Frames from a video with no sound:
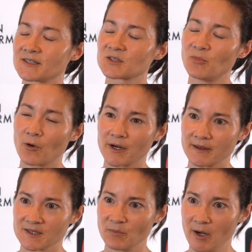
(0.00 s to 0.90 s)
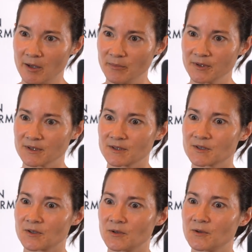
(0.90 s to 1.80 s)
supporting this pump.
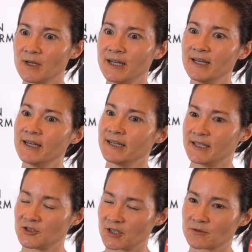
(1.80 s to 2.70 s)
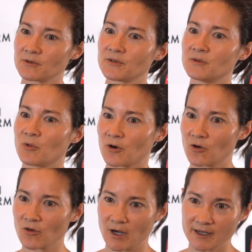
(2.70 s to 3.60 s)
So in general, the more
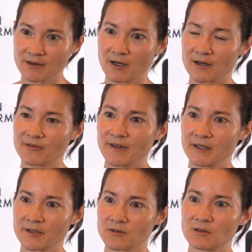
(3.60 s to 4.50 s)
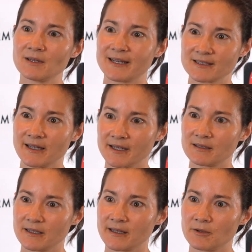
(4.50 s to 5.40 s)
chronic the heart failure, the less
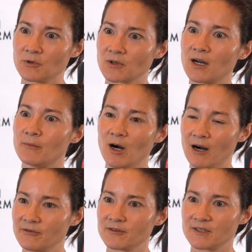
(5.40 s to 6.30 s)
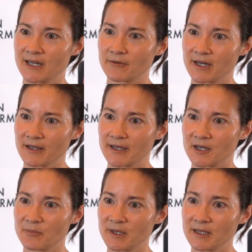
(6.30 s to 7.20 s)
likely they will come off of diuretic
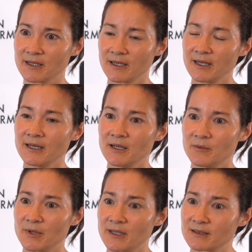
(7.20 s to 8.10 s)
therapy. But